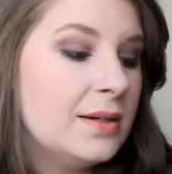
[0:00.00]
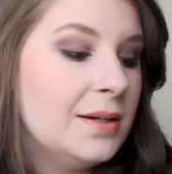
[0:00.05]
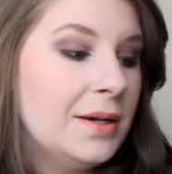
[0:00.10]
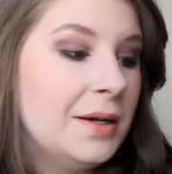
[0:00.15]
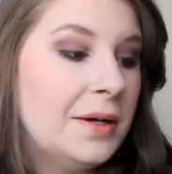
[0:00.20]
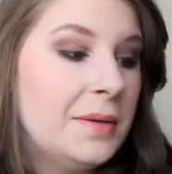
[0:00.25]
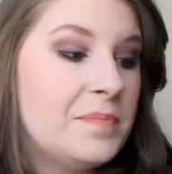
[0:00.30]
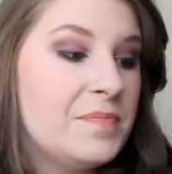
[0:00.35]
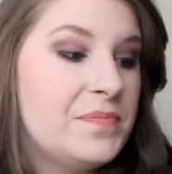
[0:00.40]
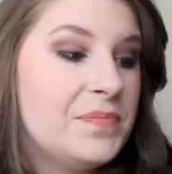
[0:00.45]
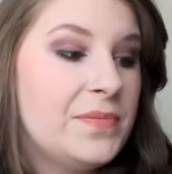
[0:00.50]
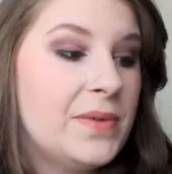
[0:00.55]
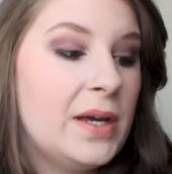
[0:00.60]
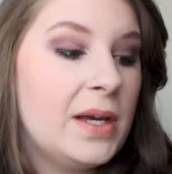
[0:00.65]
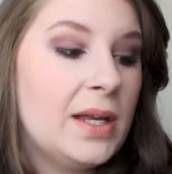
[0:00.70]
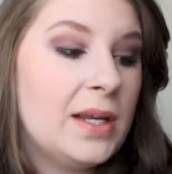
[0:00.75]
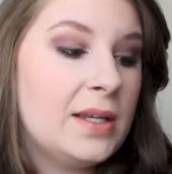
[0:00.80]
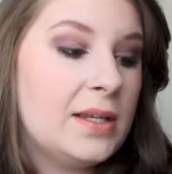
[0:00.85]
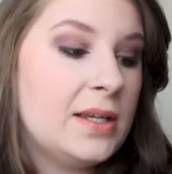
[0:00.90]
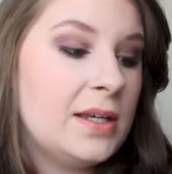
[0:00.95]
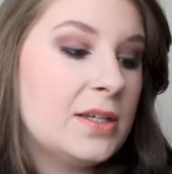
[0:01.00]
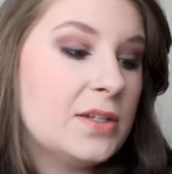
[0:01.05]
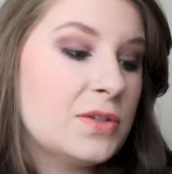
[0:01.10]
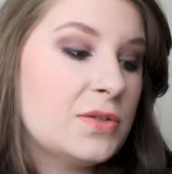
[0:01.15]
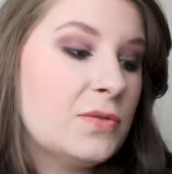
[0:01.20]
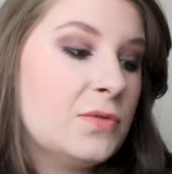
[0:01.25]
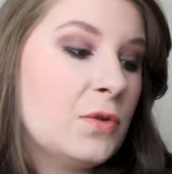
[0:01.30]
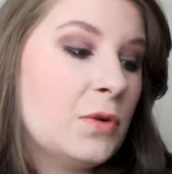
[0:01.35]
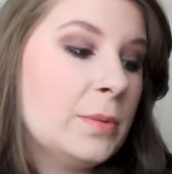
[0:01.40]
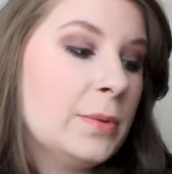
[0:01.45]
It
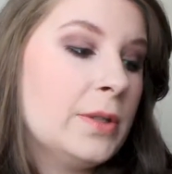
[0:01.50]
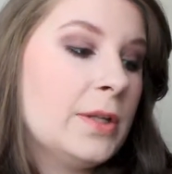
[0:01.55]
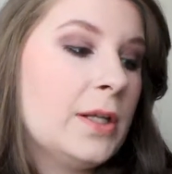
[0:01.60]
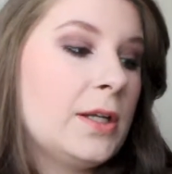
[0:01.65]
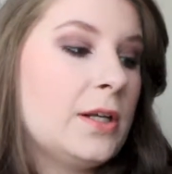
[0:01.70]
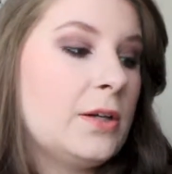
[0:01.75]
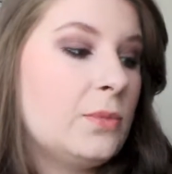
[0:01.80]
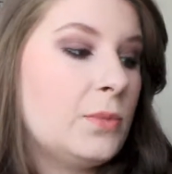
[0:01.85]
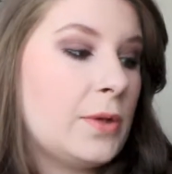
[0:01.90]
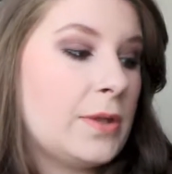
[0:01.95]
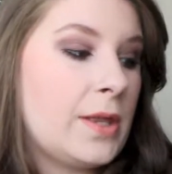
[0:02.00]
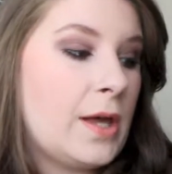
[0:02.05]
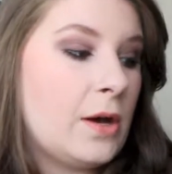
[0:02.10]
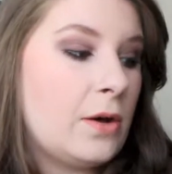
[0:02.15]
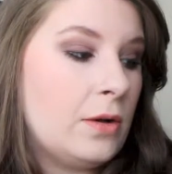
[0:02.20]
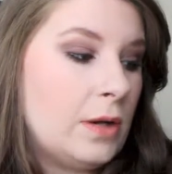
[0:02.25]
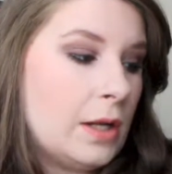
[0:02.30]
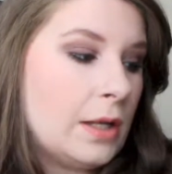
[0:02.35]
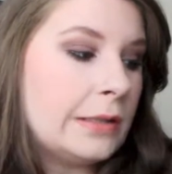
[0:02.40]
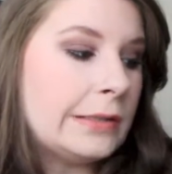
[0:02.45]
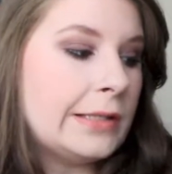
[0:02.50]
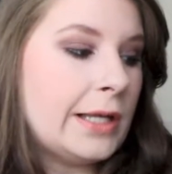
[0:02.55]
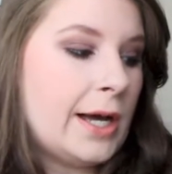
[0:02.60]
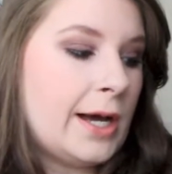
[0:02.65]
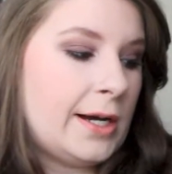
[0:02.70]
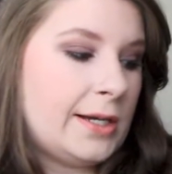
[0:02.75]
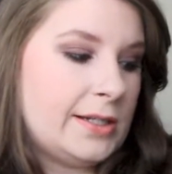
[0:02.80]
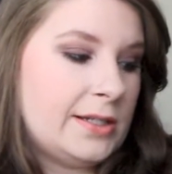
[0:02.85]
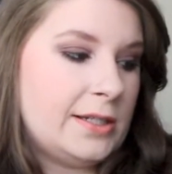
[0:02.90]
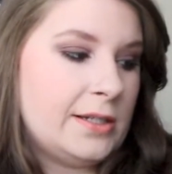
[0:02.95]
is formulated without a
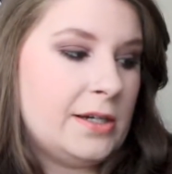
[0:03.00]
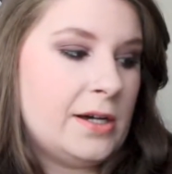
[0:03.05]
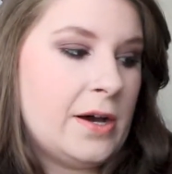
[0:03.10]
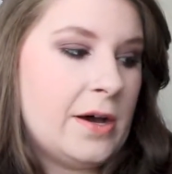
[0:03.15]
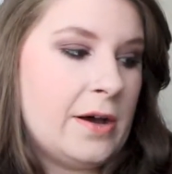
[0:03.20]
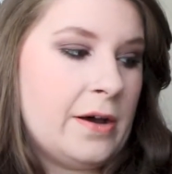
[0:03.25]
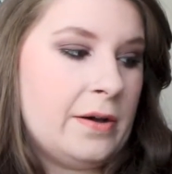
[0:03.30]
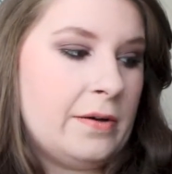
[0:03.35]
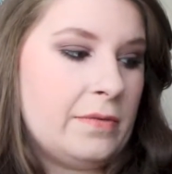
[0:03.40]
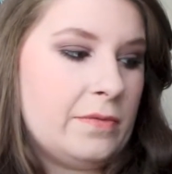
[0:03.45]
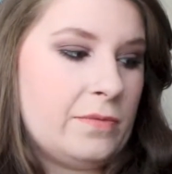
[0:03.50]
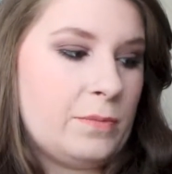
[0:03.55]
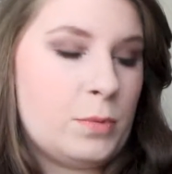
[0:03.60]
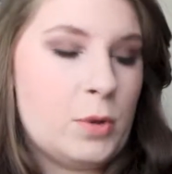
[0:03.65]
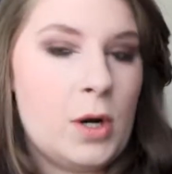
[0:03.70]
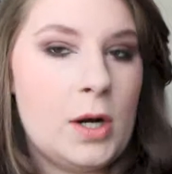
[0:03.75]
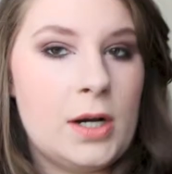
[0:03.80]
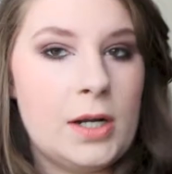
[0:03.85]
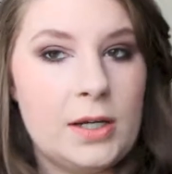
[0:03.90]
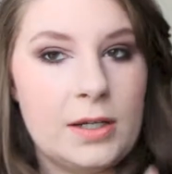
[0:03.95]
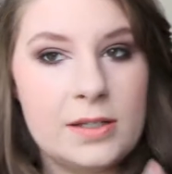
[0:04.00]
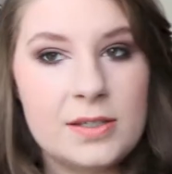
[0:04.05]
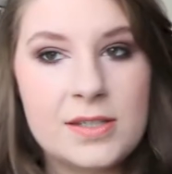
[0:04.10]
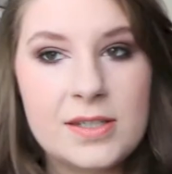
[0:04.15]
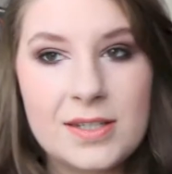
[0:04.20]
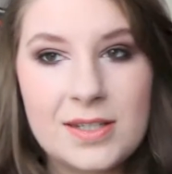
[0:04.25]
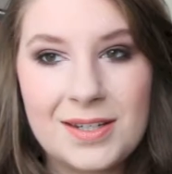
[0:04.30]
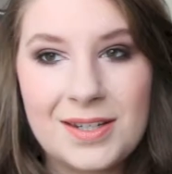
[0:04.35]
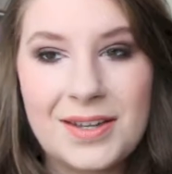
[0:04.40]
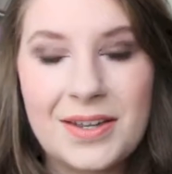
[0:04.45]
lot of
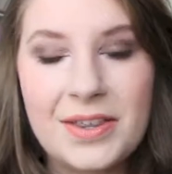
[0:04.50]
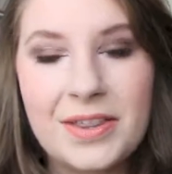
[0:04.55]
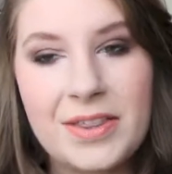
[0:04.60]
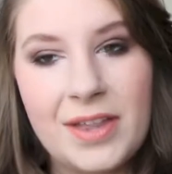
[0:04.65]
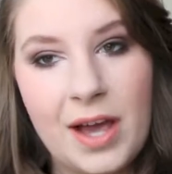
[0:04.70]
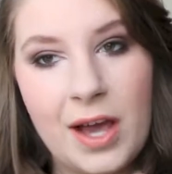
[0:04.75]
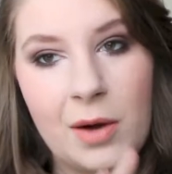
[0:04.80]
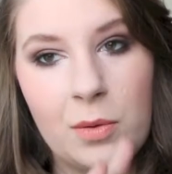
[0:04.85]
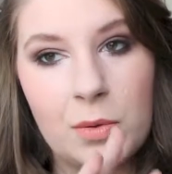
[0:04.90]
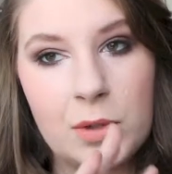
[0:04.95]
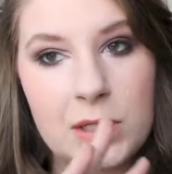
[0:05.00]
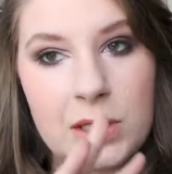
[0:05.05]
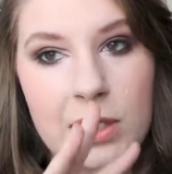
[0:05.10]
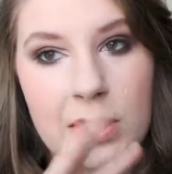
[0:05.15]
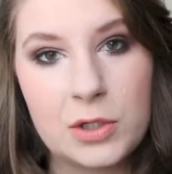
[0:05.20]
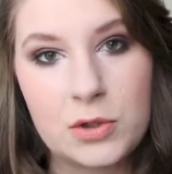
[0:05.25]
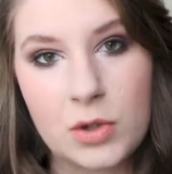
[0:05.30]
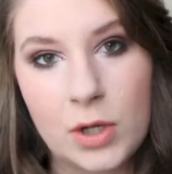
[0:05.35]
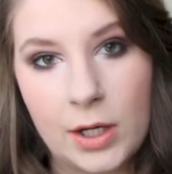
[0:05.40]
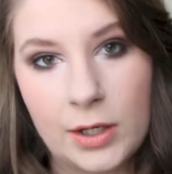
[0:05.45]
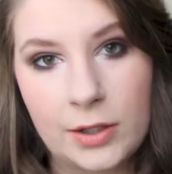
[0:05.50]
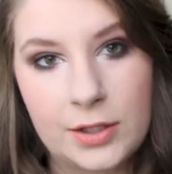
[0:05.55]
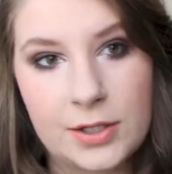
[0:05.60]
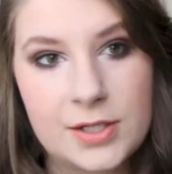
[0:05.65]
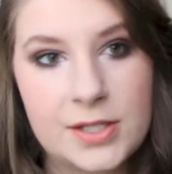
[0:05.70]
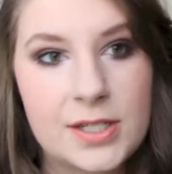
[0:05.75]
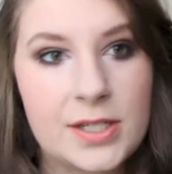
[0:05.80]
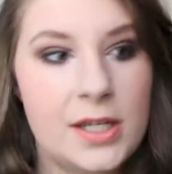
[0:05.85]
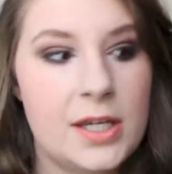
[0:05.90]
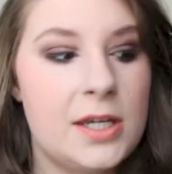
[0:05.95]
products that would like dry out your
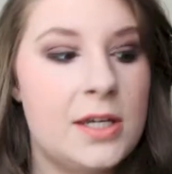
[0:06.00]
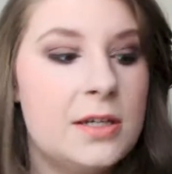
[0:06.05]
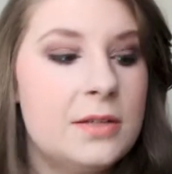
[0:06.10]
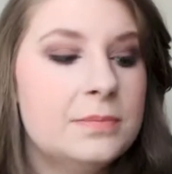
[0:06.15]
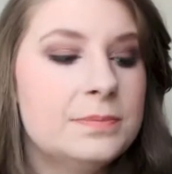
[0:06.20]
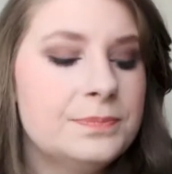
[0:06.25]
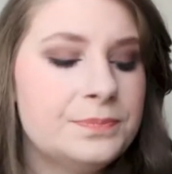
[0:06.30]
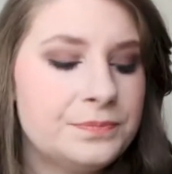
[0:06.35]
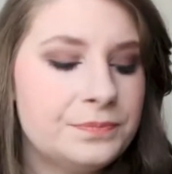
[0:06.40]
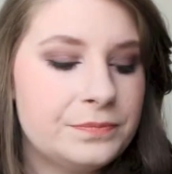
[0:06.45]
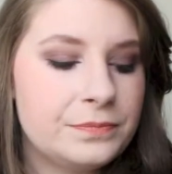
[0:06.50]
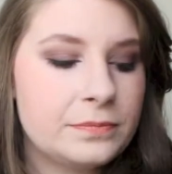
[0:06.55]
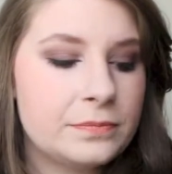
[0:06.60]
skin.